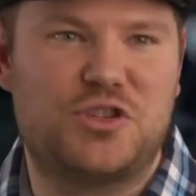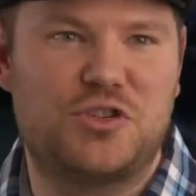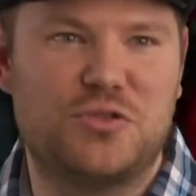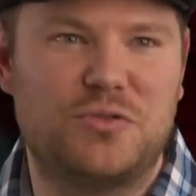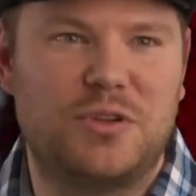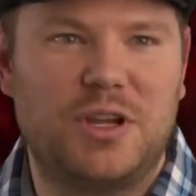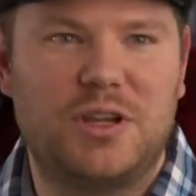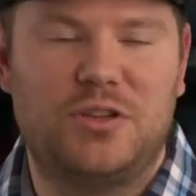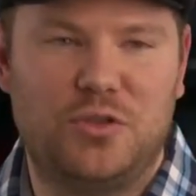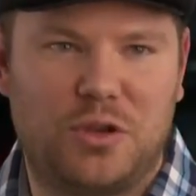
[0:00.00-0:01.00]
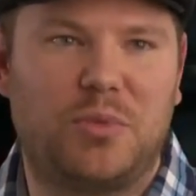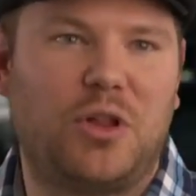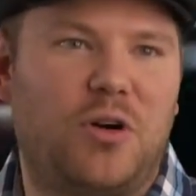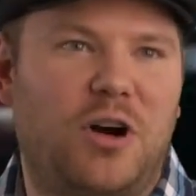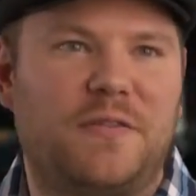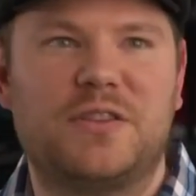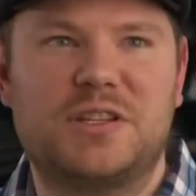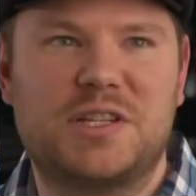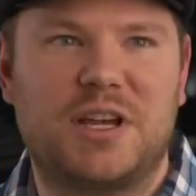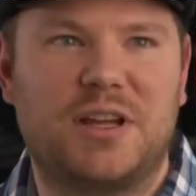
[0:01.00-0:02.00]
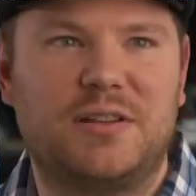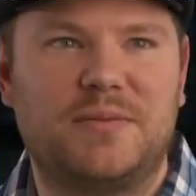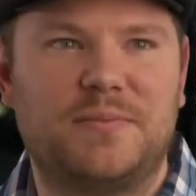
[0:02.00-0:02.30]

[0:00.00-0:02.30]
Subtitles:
shoot, you can blow off with the Zed.